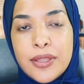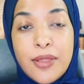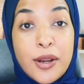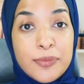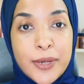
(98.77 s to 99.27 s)
a
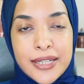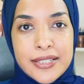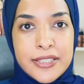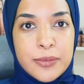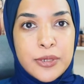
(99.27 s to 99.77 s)
lot of my
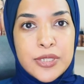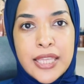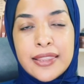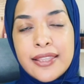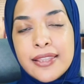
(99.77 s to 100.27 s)
customers
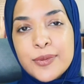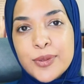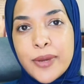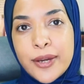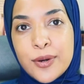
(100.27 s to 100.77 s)
and dealing with
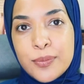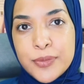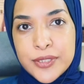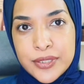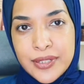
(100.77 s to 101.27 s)
my own
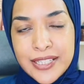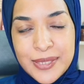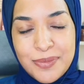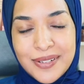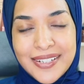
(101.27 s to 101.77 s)
personal
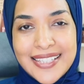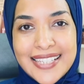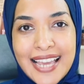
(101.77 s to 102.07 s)
experience,